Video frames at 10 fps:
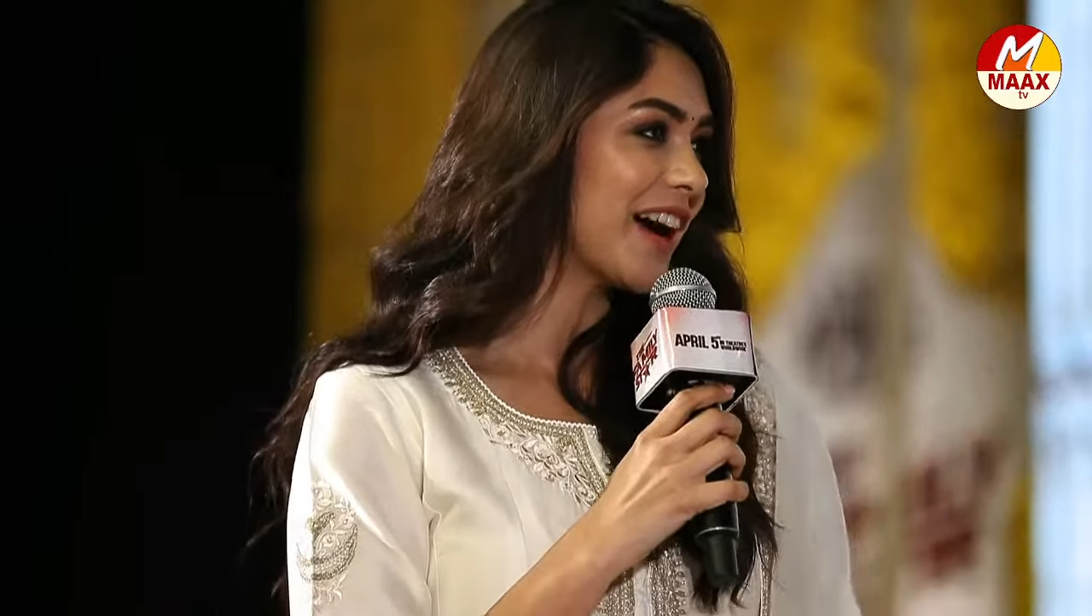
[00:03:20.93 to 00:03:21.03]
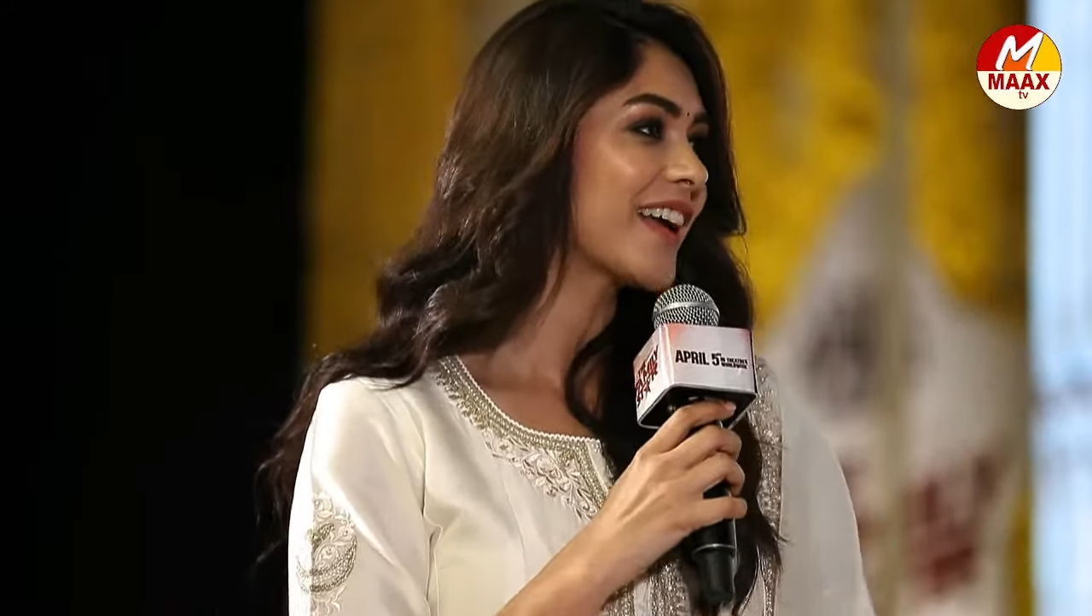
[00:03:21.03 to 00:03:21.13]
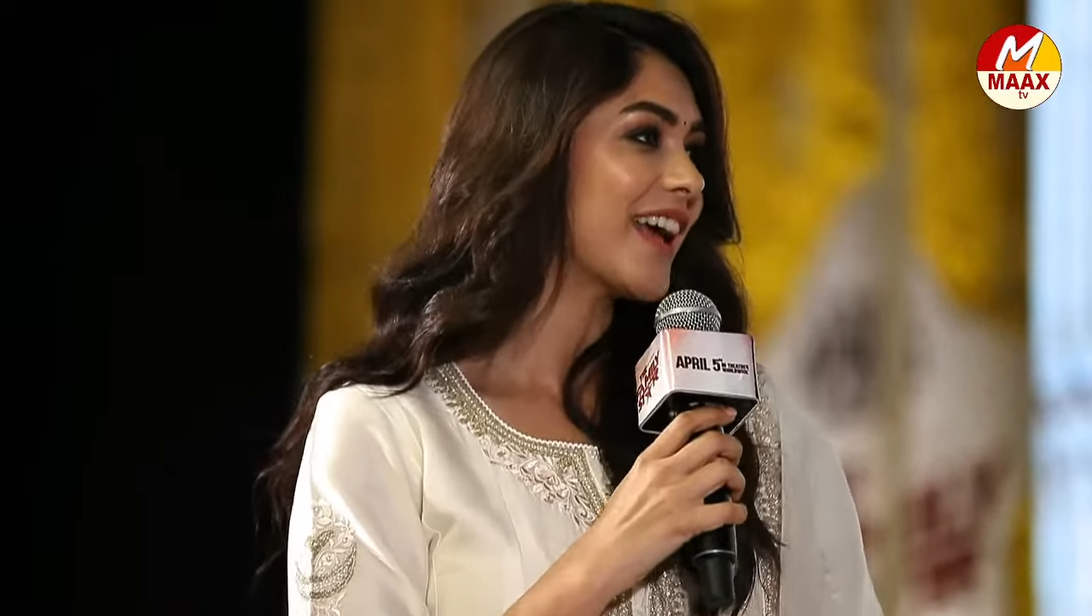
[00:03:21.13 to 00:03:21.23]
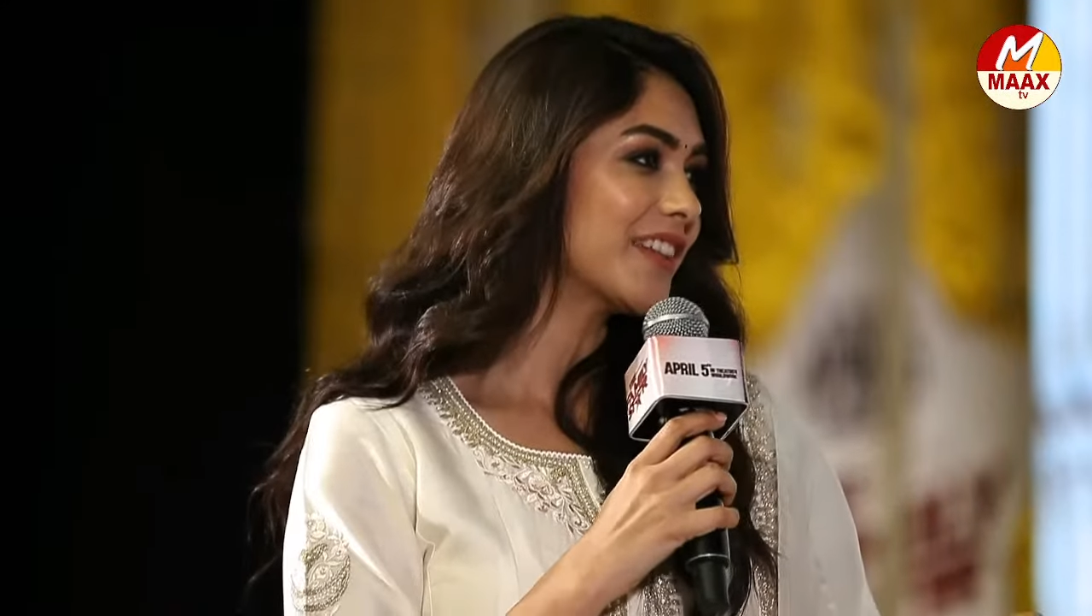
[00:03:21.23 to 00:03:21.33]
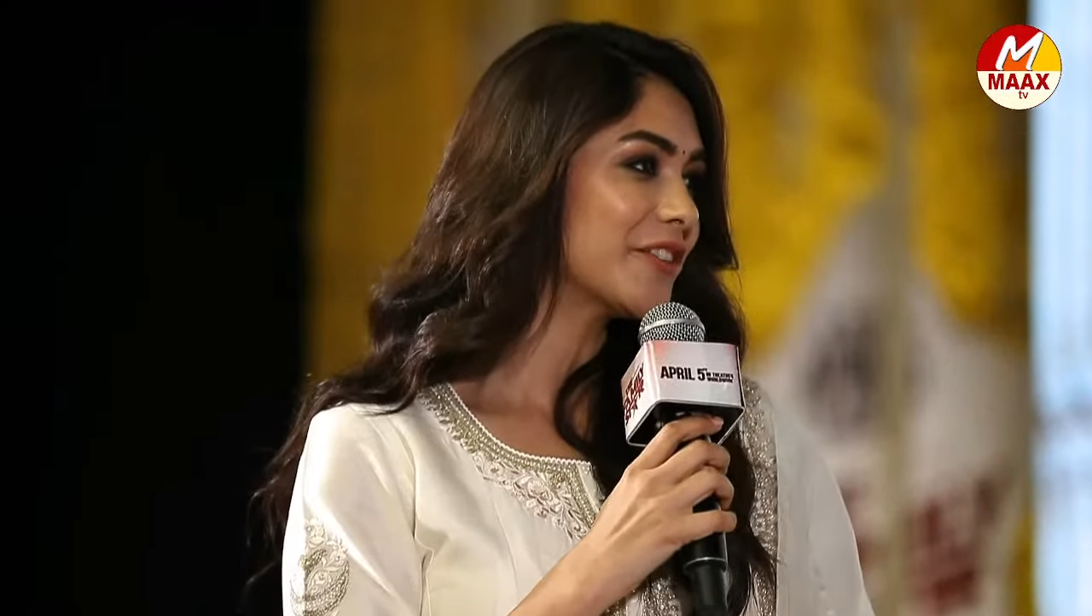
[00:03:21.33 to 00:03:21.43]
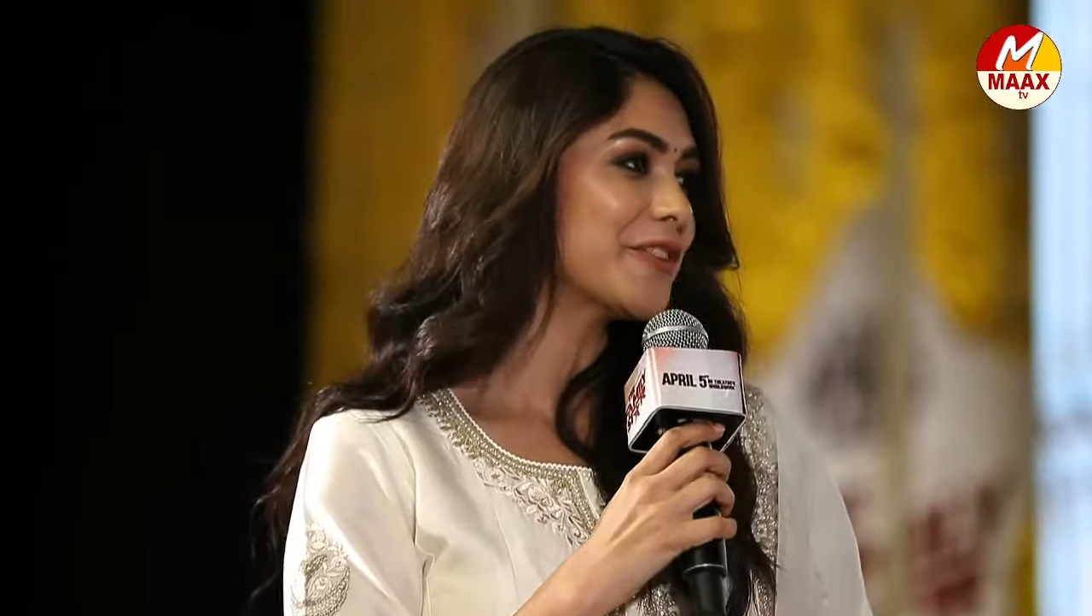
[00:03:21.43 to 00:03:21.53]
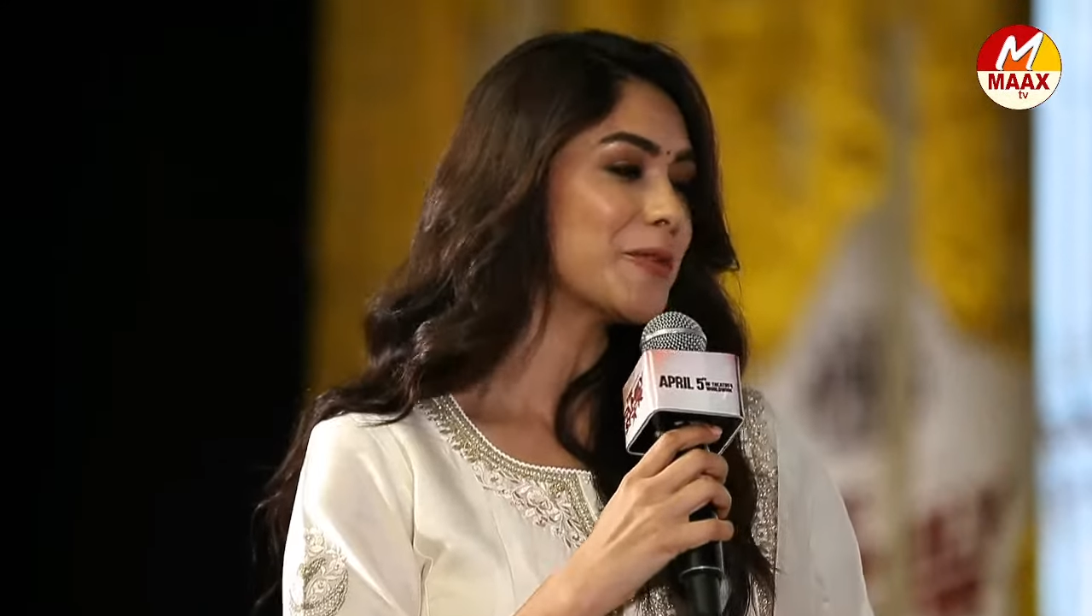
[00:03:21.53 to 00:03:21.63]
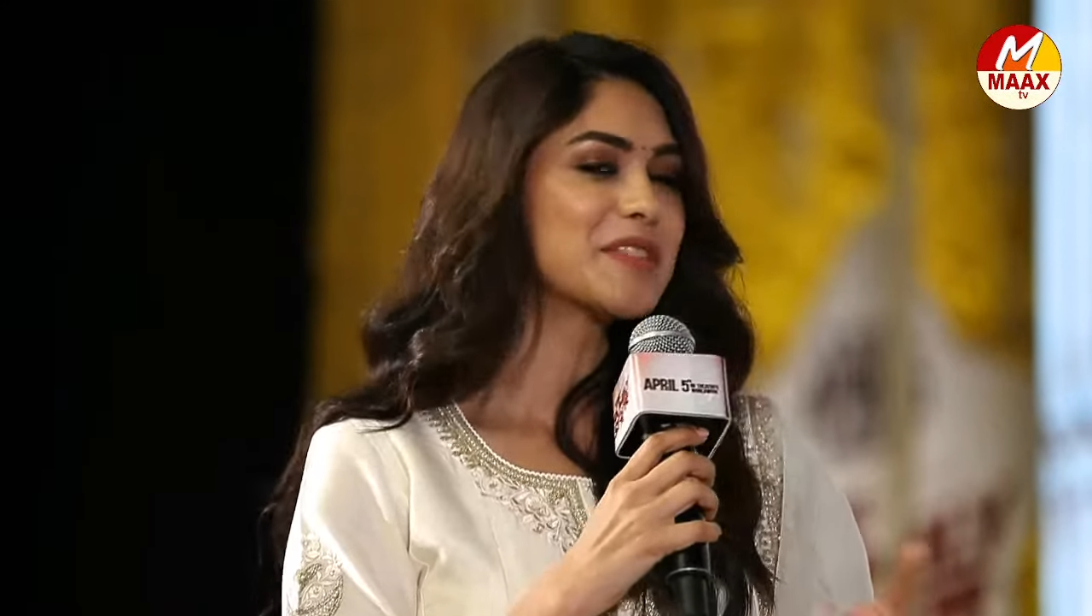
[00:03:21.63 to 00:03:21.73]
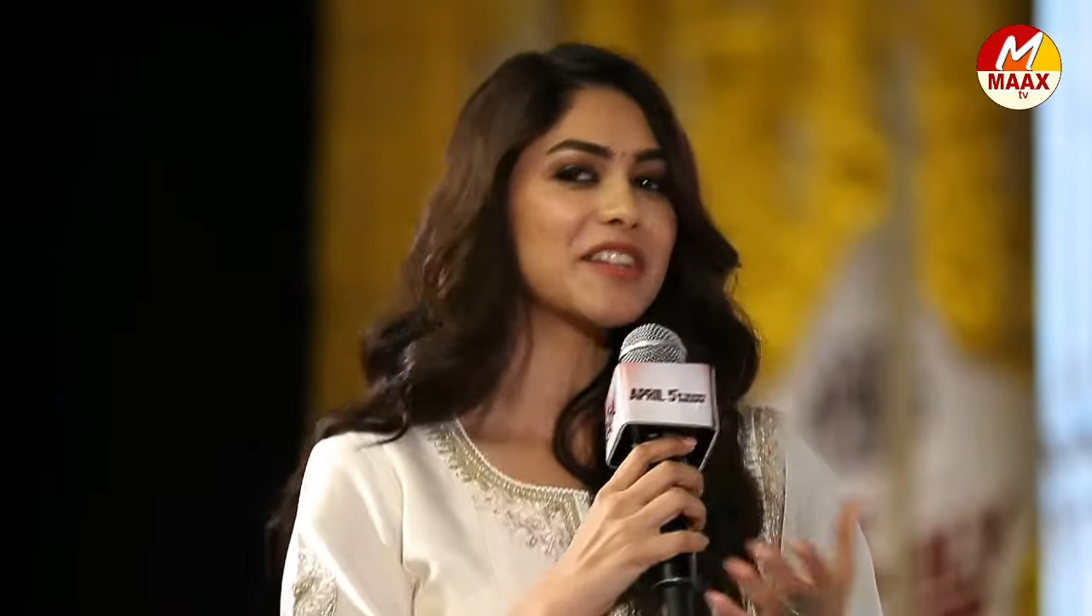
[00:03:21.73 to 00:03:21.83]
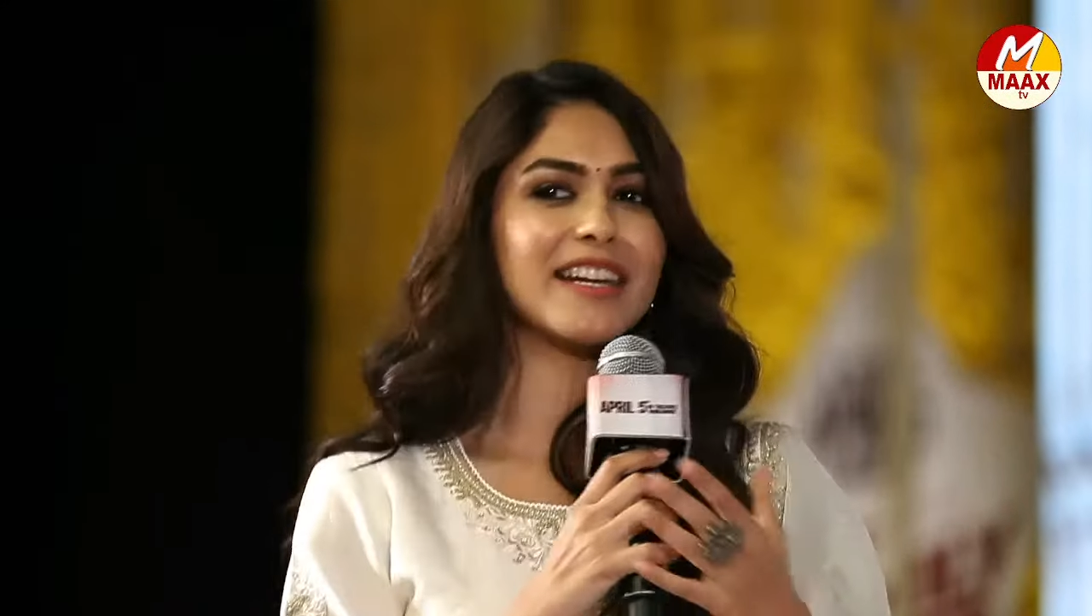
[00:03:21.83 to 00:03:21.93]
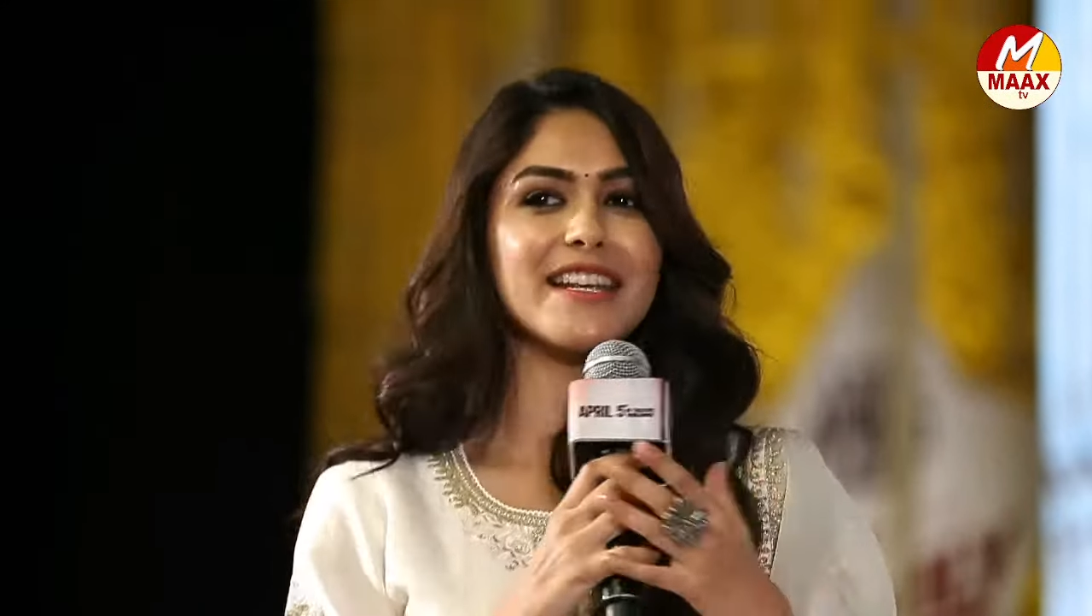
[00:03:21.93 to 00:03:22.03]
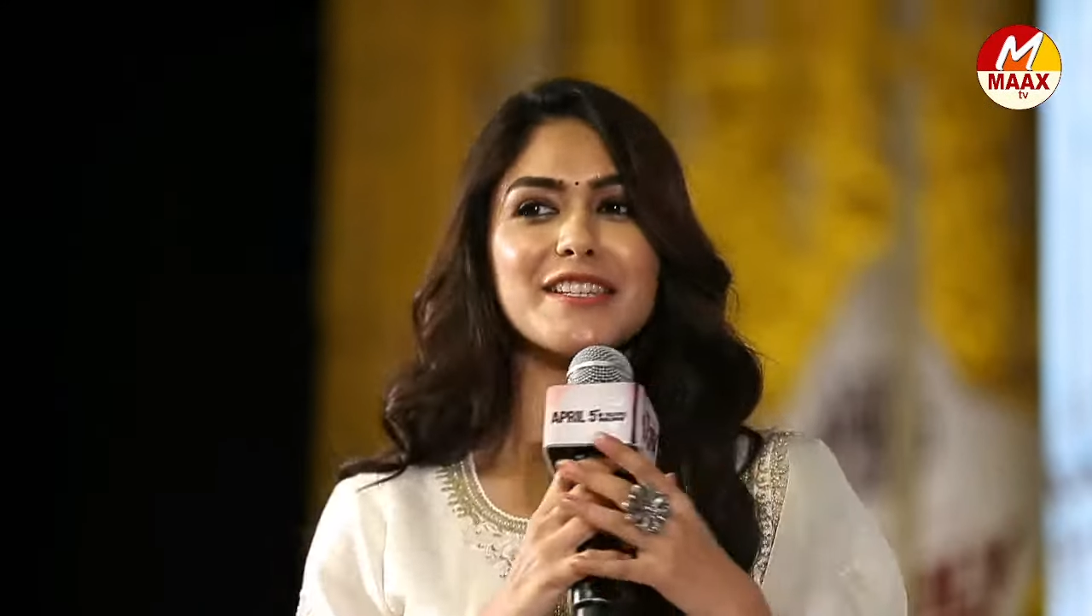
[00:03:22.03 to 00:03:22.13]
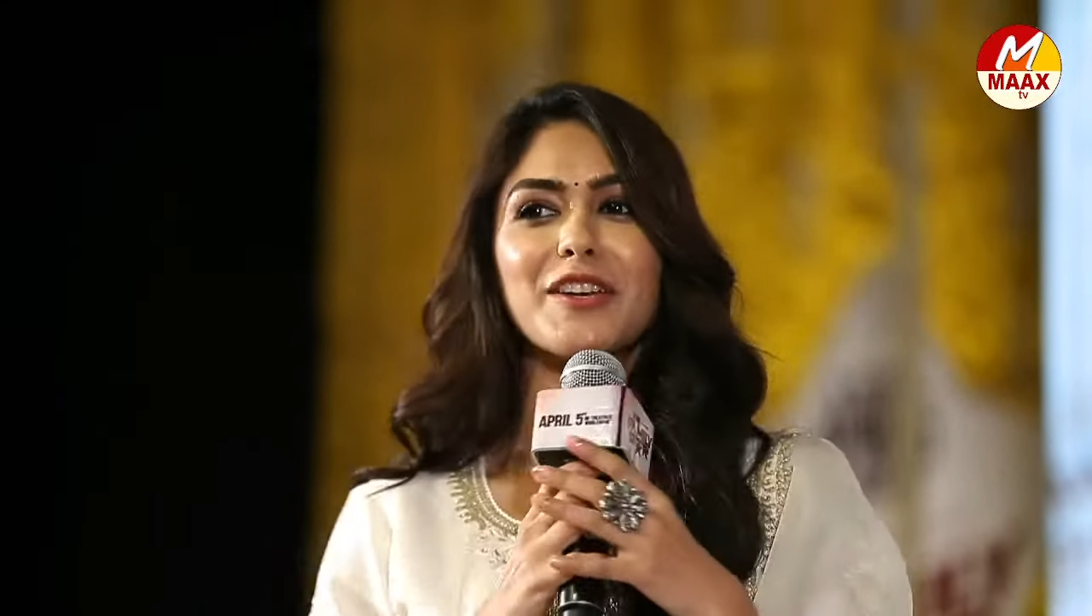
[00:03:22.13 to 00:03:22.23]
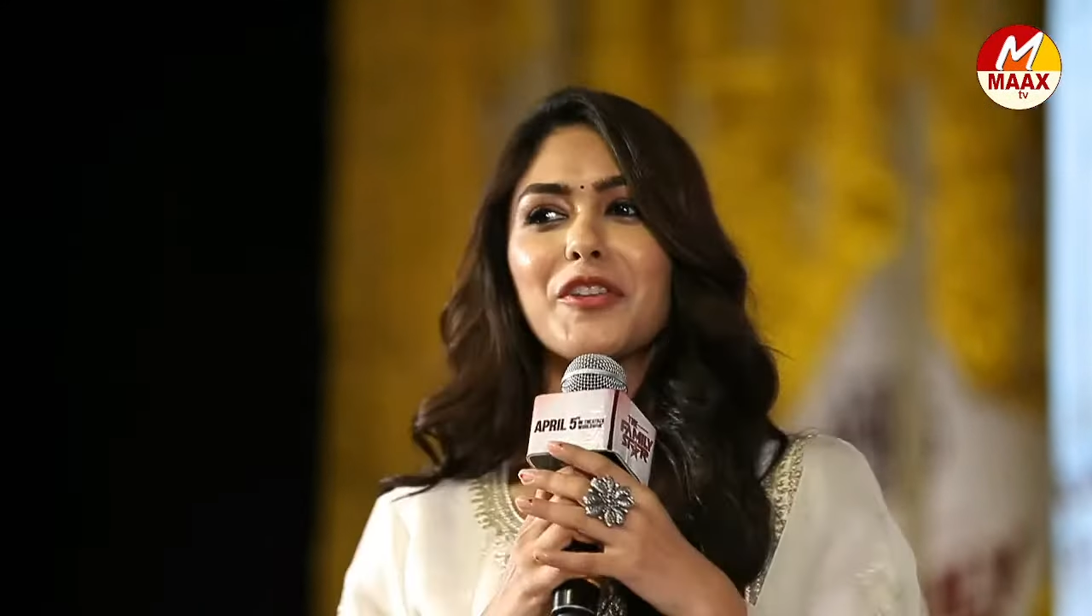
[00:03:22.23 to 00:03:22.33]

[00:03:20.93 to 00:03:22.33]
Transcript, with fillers: again the film is releasing